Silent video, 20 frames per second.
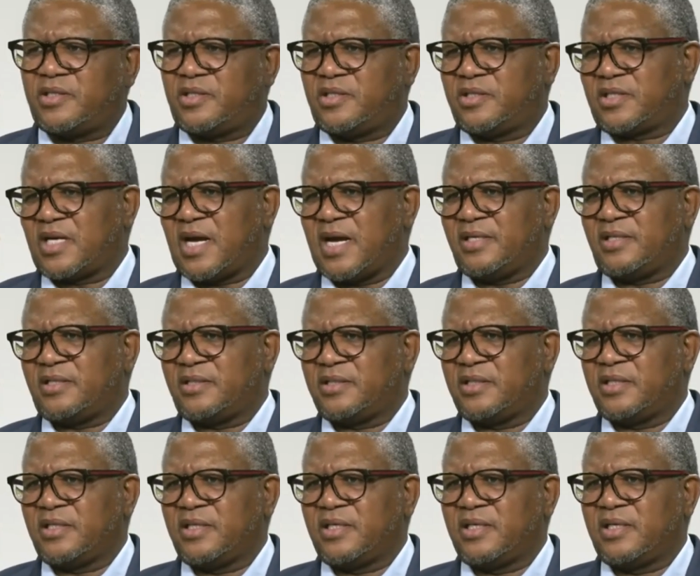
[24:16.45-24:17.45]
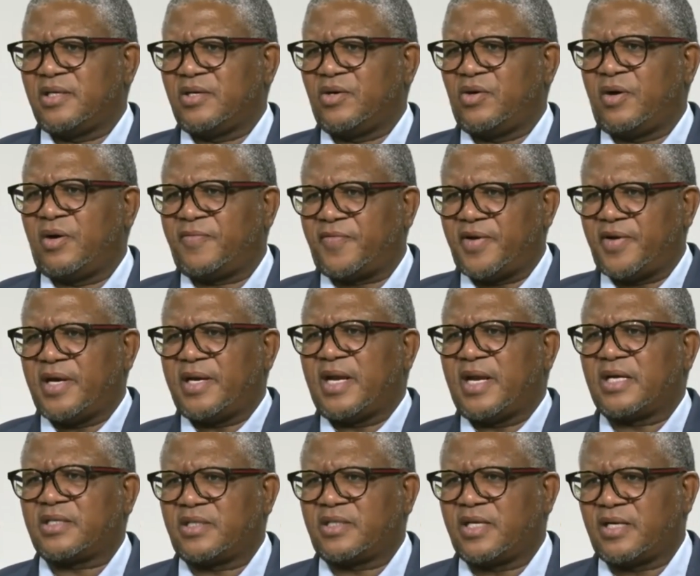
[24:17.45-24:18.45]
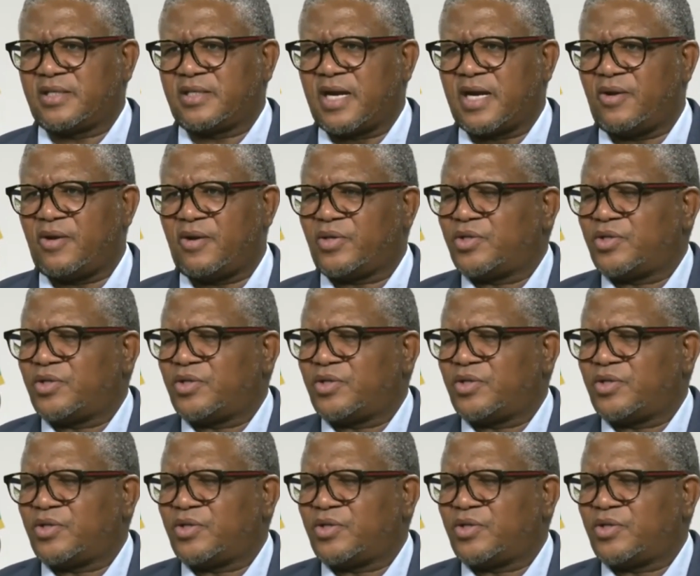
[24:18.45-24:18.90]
this idea of a national dialogue.